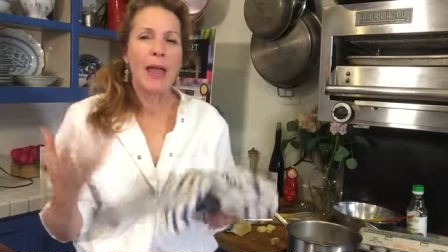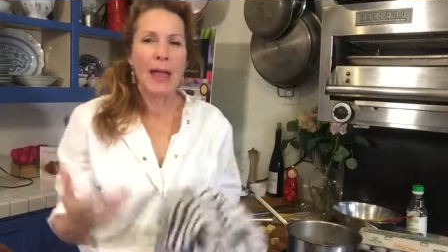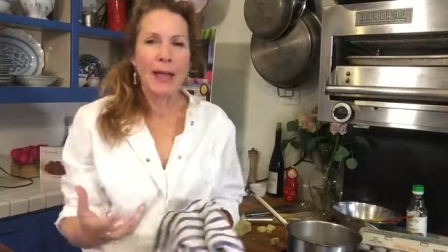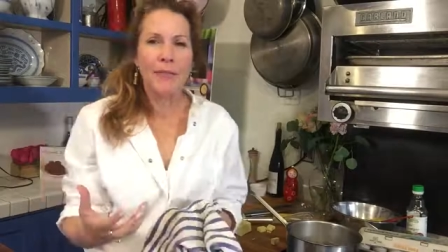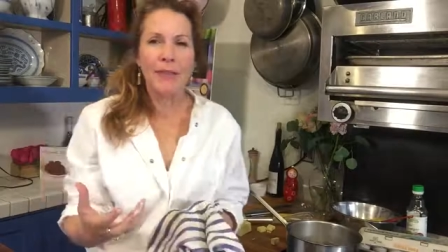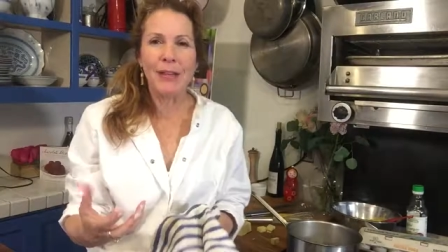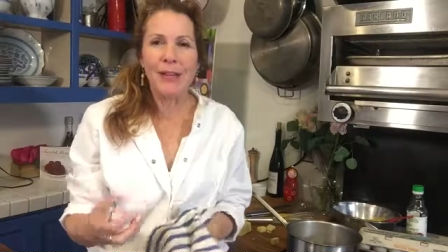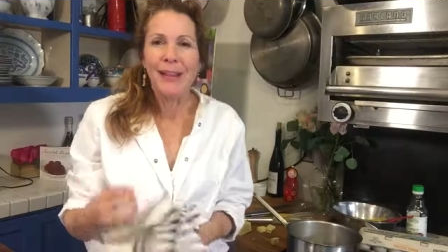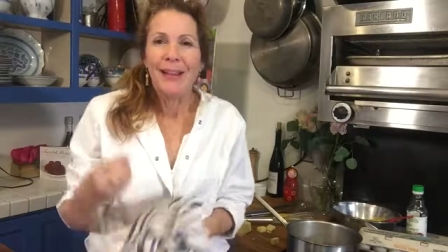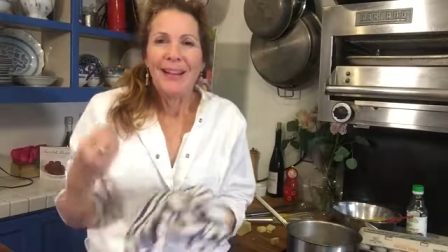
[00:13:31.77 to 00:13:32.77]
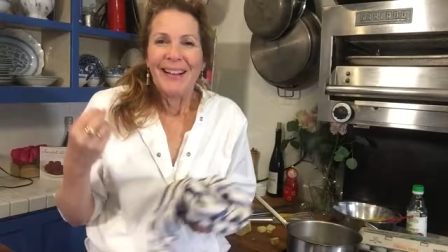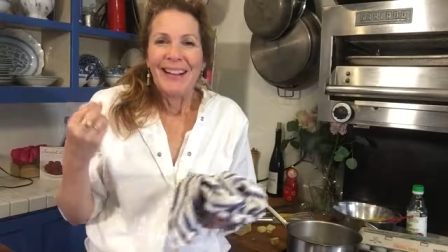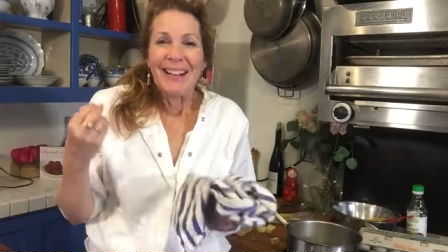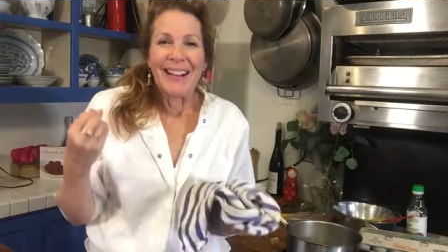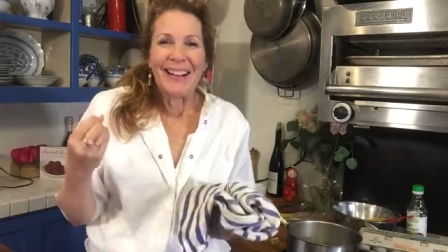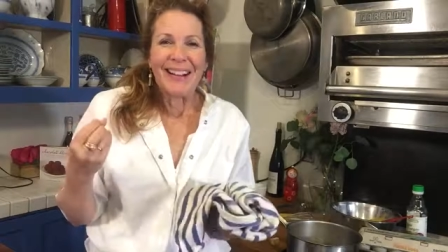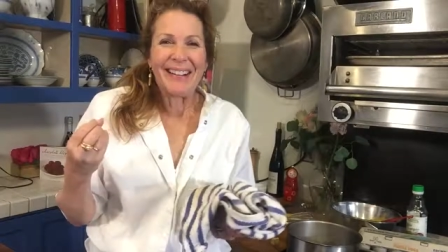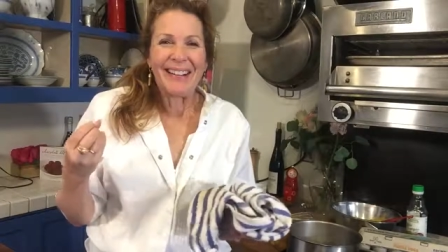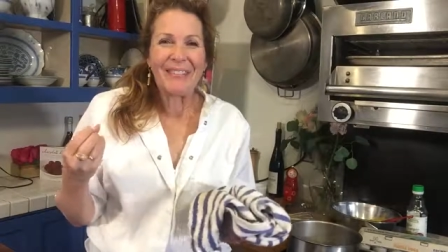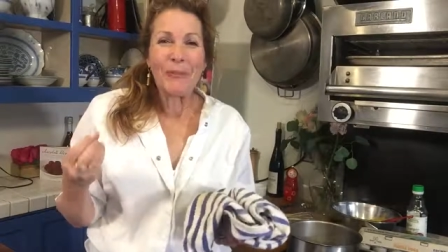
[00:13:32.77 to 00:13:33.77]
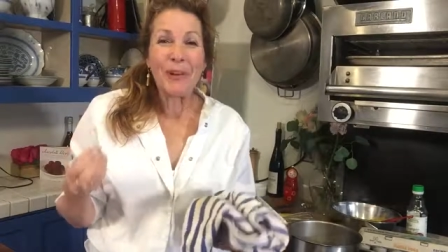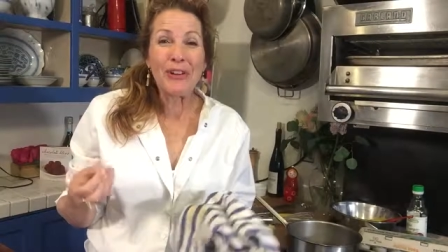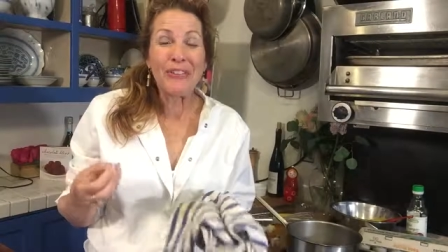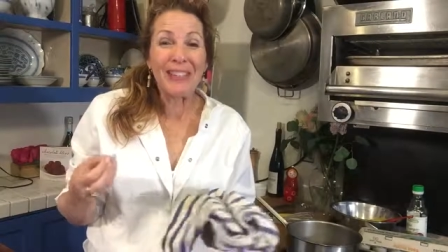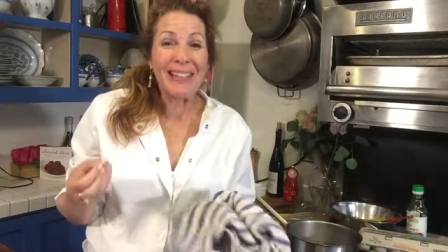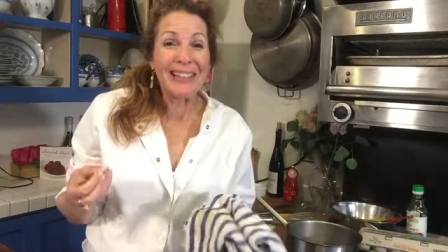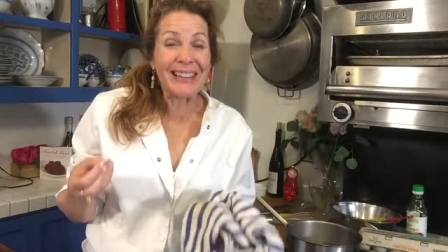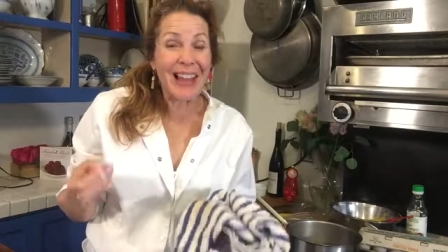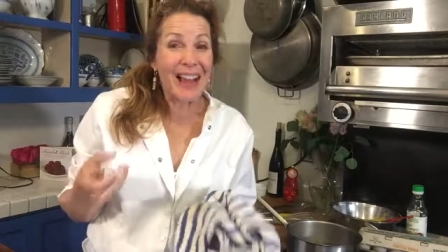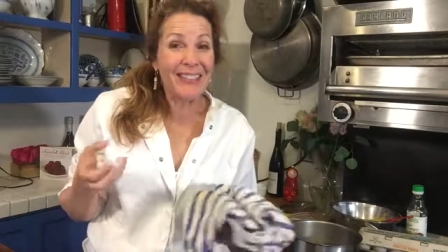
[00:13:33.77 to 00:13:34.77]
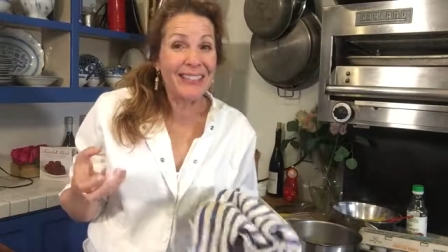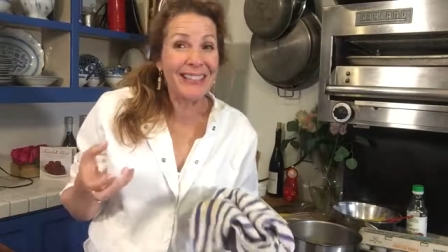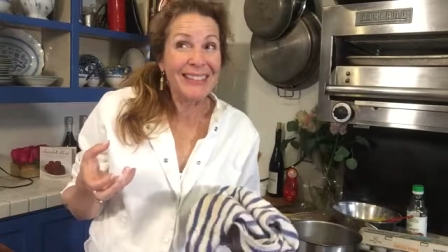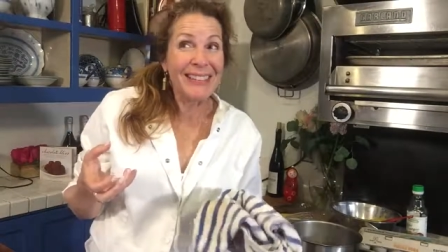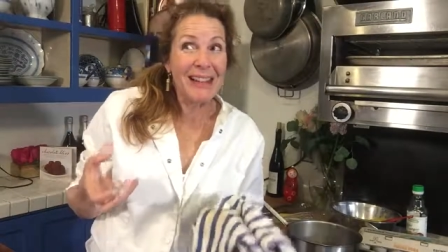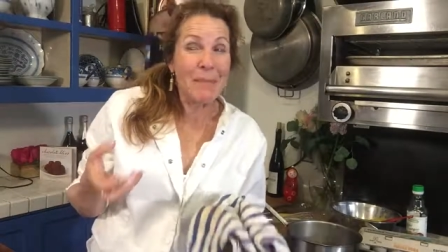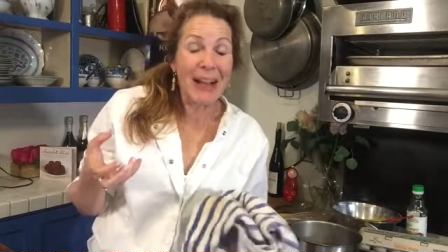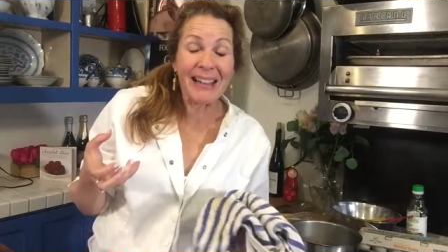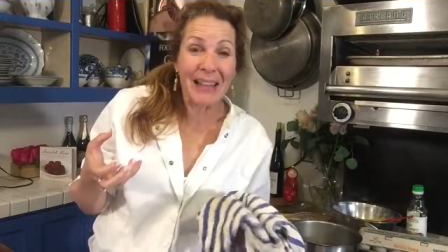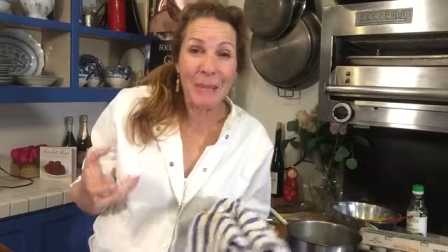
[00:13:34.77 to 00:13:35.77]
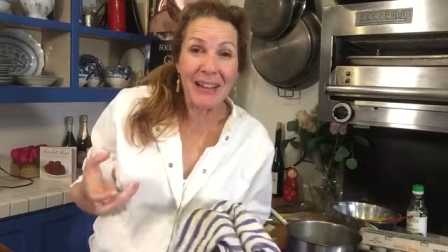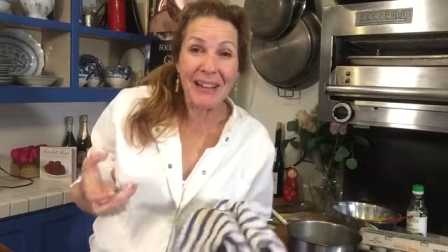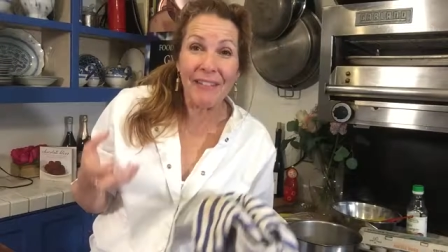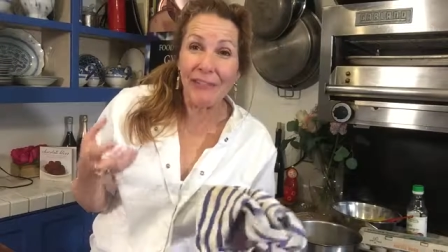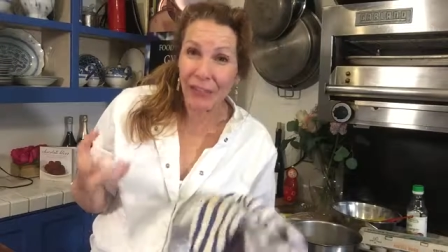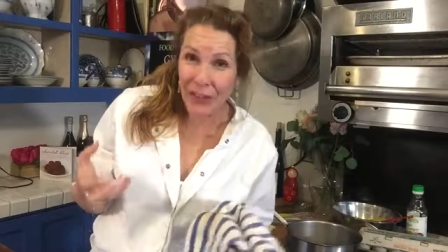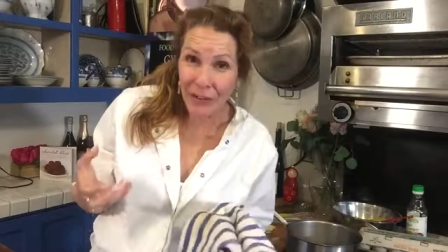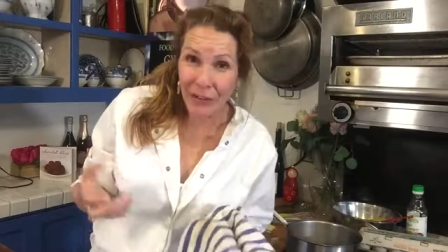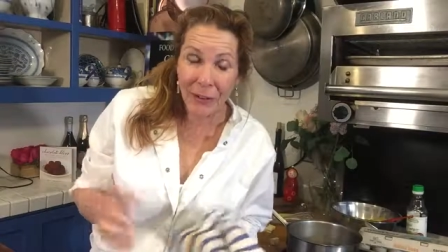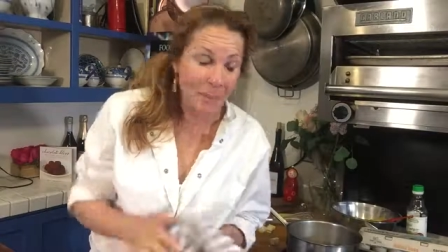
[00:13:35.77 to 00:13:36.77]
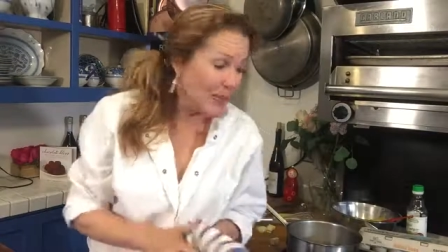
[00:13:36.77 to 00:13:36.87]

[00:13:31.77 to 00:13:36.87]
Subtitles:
heavy, wonderfully livened by lemon flavor.